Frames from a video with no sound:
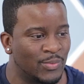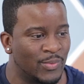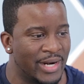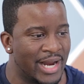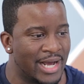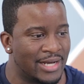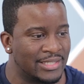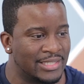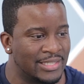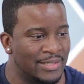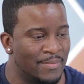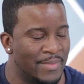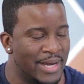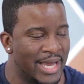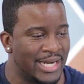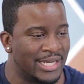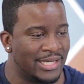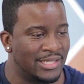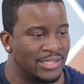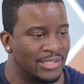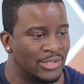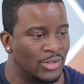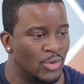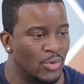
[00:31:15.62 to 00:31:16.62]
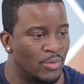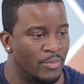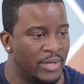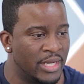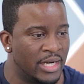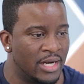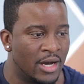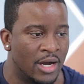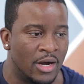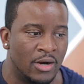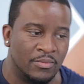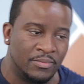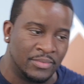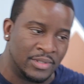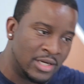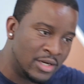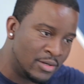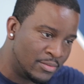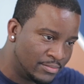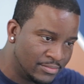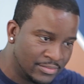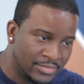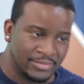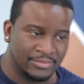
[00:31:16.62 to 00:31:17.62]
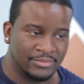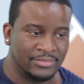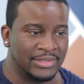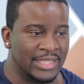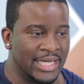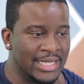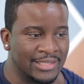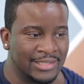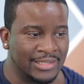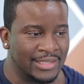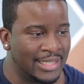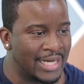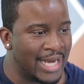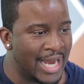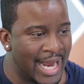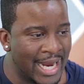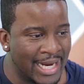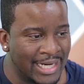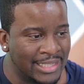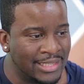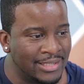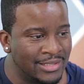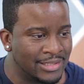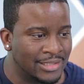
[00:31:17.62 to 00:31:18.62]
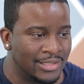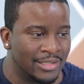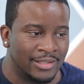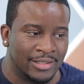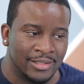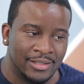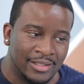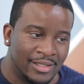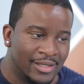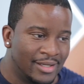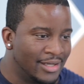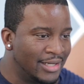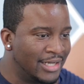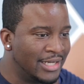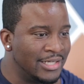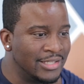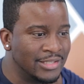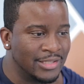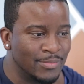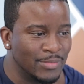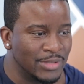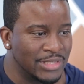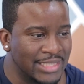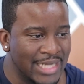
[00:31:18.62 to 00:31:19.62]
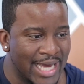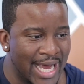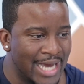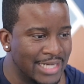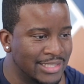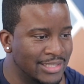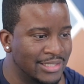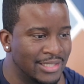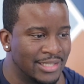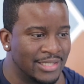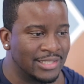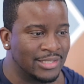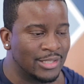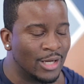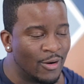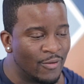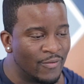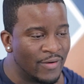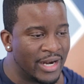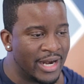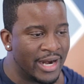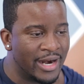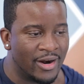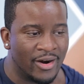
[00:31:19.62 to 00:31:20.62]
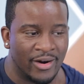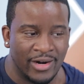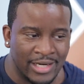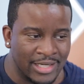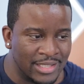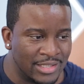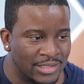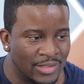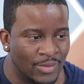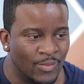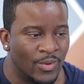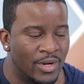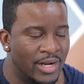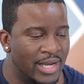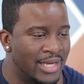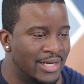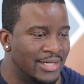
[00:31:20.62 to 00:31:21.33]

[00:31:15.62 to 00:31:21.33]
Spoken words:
without somebody assuming, oh no, that's the guy, he's the misogynist over there, or he's the one.